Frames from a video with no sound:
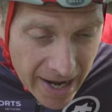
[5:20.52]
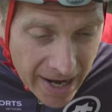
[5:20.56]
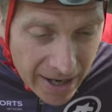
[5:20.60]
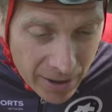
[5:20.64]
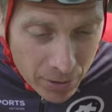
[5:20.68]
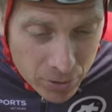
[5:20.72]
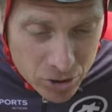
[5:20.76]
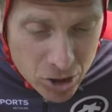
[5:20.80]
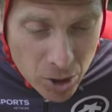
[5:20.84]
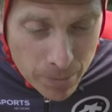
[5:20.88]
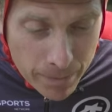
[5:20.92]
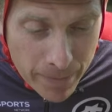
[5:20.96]
And
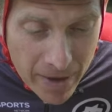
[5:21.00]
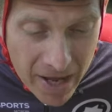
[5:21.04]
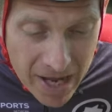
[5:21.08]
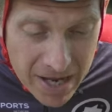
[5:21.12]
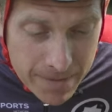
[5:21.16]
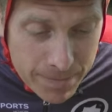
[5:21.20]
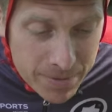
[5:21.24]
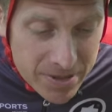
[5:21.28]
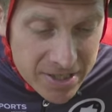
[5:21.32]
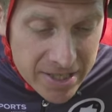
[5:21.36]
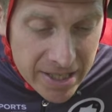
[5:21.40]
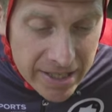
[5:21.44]
also pay
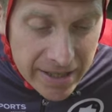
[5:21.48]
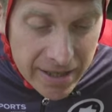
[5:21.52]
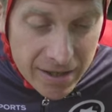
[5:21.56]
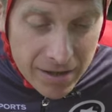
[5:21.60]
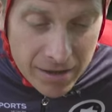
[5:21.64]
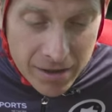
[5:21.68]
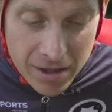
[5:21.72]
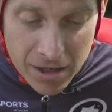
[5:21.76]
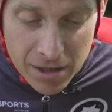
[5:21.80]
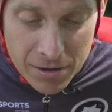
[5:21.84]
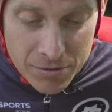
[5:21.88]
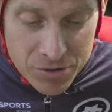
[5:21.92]

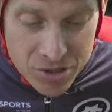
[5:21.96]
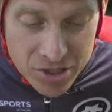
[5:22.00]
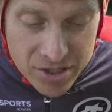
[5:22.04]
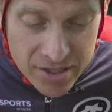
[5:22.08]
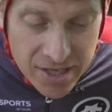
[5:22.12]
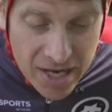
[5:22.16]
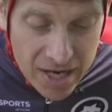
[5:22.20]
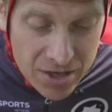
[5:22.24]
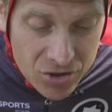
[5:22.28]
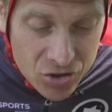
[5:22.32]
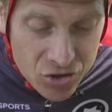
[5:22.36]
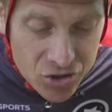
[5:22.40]
particular close
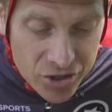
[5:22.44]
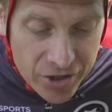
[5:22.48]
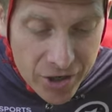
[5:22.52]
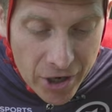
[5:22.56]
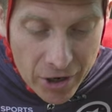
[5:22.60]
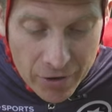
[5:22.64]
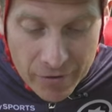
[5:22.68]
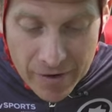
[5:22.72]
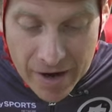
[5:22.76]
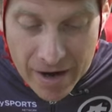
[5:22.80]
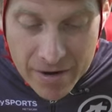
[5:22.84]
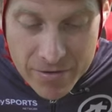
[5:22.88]
attention
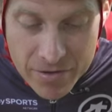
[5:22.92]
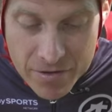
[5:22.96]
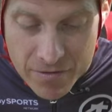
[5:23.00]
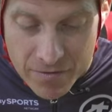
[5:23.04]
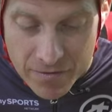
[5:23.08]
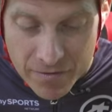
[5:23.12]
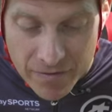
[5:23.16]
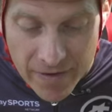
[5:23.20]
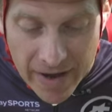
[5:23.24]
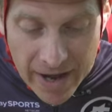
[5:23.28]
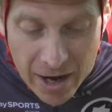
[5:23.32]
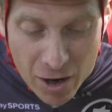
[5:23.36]
around the
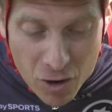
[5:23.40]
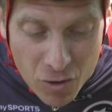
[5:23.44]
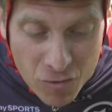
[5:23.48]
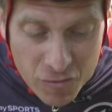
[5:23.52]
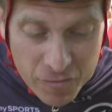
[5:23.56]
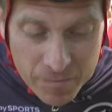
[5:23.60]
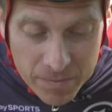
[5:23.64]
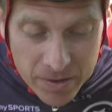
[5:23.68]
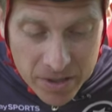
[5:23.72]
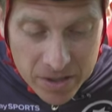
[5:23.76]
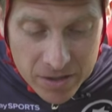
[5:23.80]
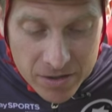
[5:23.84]
valve,
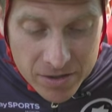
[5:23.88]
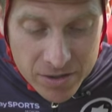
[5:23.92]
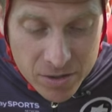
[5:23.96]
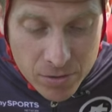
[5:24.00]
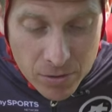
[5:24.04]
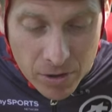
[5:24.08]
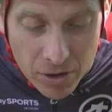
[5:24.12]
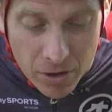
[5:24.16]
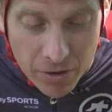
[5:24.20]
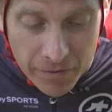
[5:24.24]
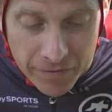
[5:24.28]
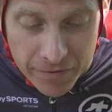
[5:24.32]
because
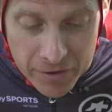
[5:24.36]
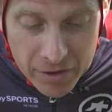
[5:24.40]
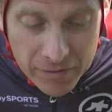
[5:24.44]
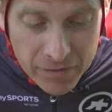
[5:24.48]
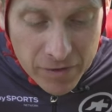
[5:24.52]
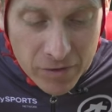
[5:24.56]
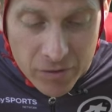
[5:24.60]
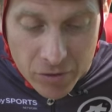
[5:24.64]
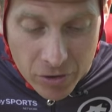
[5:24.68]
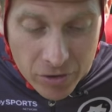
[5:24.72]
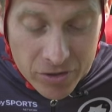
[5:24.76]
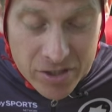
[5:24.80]
quite often if
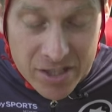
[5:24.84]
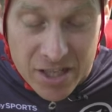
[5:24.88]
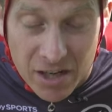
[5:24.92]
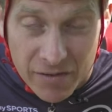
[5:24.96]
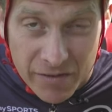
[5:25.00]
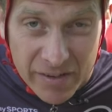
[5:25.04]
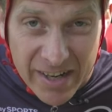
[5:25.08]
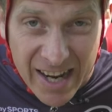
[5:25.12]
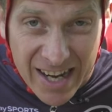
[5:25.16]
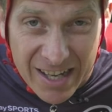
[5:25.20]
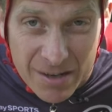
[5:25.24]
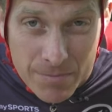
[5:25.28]
you've got
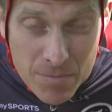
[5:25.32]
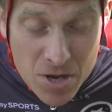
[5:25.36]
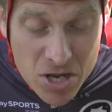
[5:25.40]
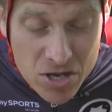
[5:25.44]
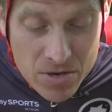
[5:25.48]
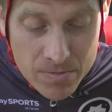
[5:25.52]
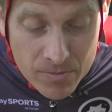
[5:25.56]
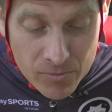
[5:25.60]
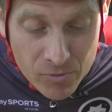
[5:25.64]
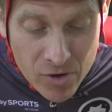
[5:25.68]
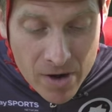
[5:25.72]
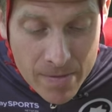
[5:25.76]
yourself an
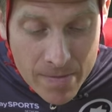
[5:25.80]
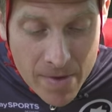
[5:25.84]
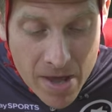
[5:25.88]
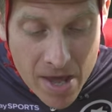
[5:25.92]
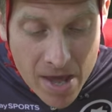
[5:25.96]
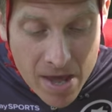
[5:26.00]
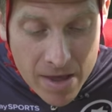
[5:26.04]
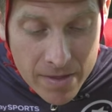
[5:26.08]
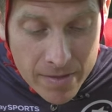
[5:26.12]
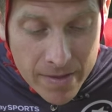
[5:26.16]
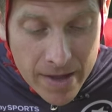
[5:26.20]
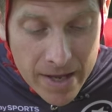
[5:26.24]
aluminium rim,
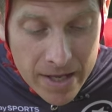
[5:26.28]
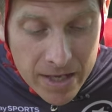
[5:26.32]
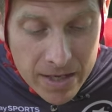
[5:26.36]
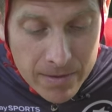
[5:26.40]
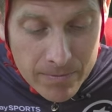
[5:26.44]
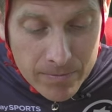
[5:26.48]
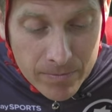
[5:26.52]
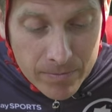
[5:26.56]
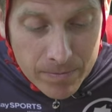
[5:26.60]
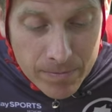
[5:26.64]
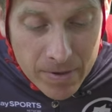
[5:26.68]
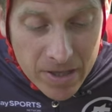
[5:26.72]
they
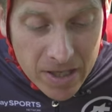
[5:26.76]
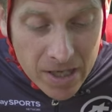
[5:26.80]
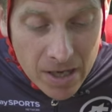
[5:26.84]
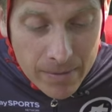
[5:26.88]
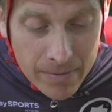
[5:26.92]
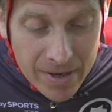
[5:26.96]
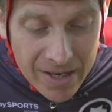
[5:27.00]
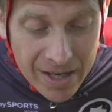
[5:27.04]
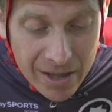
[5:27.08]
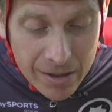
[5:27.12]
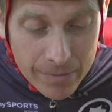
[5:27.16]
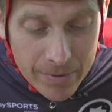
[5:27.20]
can
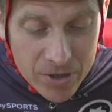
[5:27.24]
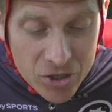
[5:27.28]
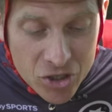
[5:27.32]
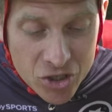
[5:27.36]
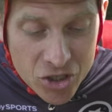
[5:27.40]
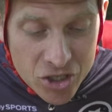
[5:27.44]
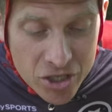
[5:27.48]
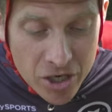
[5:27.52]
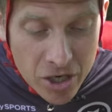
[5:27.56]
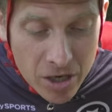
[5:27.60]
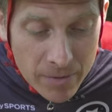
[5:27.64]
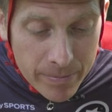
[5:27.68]
become a little bit
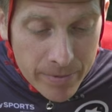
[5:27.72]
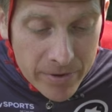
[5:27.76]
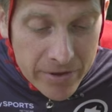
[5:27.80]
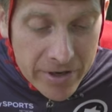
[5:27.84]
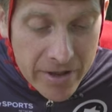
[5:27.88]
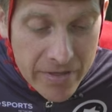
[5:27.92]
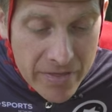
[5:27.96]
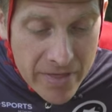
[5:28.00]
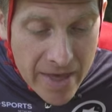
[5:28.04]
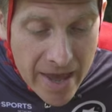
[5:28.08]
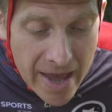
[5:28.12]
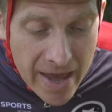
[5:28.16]
sharpened
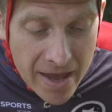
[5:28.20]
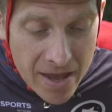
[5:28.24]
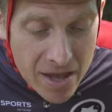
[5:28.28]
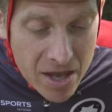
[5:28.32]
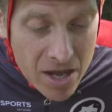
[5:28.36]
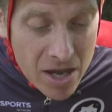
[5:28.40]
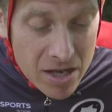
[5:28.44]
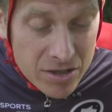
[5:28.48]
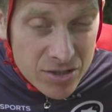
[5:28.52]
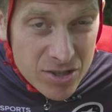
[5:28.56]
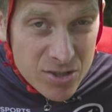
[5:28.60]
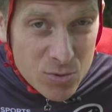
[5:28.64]
in there
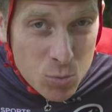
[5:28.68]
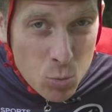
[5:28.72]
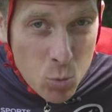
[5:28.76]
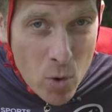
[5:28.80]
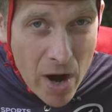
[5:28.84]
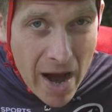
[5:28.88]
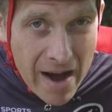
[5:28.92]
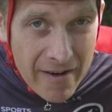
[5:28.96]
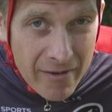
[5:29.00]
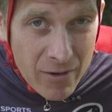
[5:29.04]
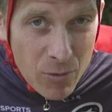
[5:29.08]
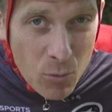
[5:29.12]
and just
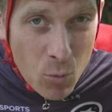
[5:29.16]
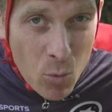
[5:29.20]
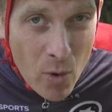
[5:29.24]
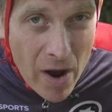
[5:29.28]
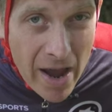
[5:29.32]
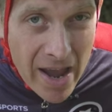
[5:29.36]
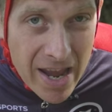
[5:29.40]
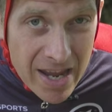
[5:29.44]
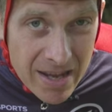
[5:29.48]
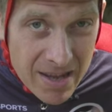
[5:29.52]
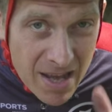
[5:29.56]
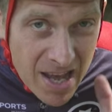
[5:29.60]
wear
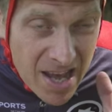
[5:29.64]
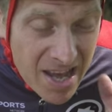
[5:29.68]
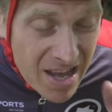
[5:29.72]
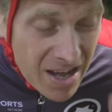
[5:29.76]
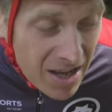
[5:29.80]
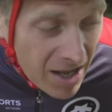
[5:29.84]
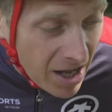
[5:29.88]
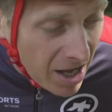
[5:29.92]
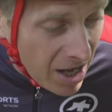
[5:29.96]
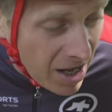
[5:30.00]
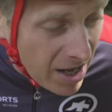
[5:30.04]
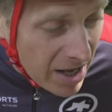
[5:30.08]
away.
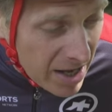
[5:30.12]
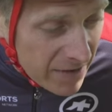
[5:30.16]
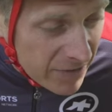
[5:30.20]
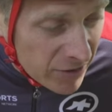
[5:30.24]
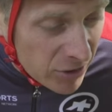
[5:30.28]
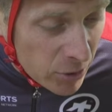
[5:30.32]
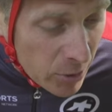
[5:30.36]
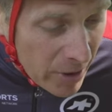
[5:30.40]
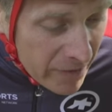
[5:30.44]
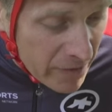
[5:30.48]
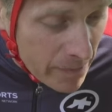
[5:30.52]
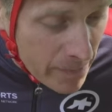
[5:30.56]
If you
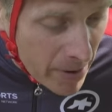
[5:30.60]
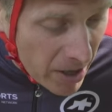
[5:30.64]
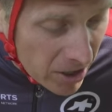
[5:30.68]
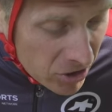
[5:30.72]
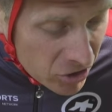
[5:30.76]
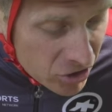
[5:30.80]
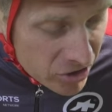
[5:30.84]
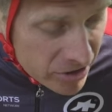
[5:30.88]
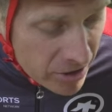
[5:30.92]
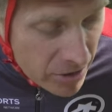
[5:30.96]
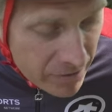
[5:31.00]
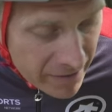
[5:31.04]
do have a
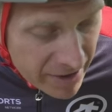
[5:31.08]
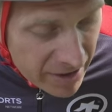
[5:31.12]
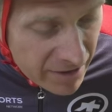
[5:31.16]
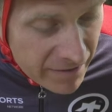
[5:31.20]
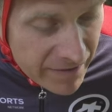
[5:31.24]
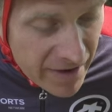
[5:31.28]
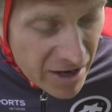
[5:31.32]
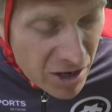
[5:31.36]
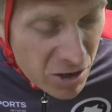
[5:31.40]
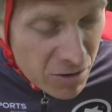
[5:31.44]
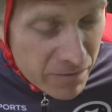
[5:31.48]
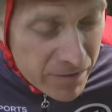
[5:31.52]
puncture there around a
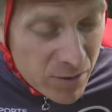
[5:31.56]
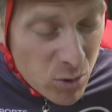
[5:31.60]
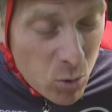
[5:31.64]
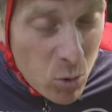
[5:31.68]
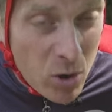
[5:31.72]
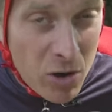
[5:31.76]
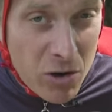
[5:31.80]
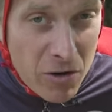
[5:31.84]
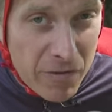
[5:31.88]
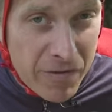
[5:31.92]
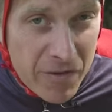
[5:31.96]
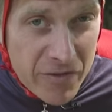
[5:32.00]
valve,
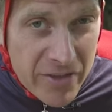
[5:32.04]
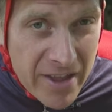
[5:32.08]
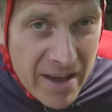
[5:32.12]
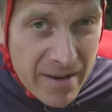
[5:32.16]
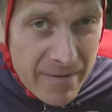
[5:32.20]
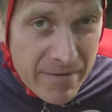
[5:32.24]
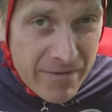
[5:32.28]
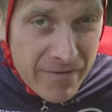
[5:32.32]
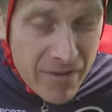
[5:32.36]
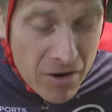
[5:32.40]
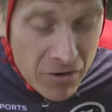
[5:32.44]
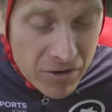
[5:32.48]
quite often
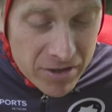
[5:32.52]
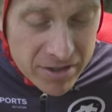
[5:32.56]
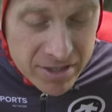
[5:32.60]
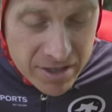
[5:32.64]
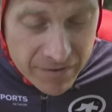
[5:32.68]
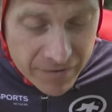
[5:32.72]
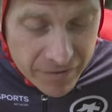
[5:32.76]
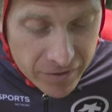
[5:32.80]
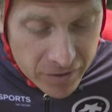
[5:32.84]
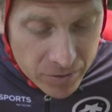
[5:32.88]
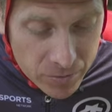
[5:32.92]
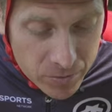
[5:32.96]
they're very
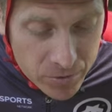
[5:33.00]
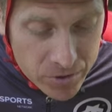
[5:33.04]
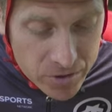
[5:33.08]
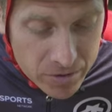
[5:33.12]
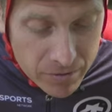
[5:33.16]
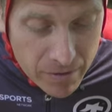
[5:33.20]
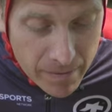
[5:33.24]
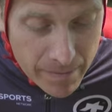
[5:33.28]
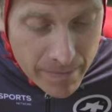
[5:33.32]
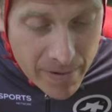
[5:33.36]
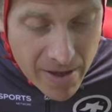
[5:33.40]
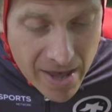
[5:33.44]
difficult to
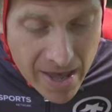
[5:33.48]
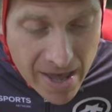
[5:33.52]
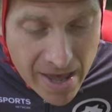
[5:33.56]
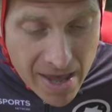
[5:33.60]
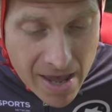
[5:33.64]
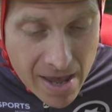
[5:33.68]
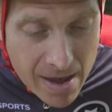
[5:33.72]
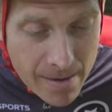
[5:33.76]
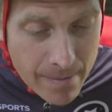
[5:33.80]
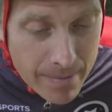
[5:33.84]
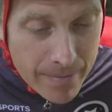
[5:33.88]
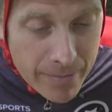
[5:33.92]

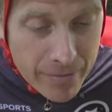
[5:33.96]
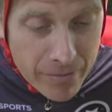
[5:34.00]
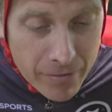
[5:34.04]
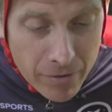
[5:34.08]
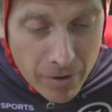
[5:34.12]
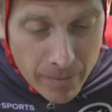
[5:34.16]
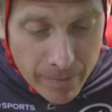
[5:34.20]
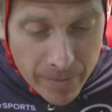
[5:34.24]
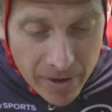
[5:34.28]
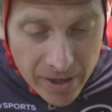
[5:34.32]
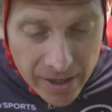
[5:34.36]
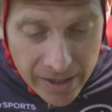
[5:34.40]
repair
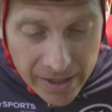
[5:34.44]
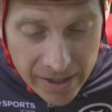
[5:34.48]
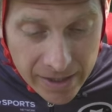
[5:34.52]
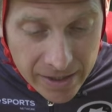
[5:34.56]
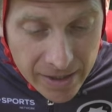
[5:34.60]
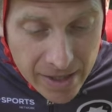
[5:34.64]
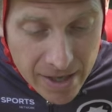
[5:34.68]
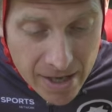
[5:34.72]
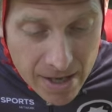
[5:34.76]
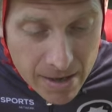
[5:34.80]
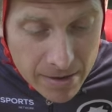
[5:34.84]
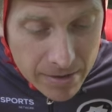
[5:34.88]
properly.
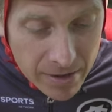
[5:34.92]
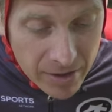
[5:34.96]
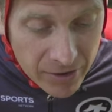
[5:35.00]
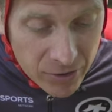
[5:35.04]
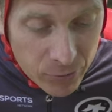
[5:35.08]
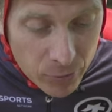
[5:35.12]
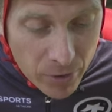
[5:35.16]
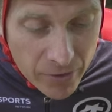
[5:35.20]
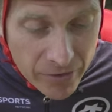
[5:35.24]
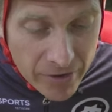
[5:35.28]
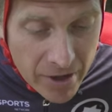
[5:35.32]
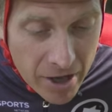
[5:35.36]
This
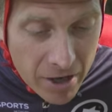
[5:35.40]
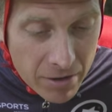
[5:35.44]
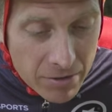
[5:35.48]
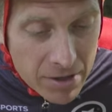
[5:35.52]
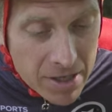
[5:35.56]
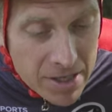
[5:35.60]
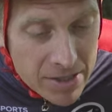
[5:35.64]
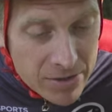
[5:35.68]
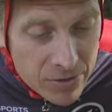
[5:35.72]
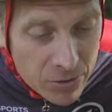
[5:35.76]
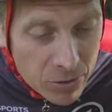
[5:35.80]
one though is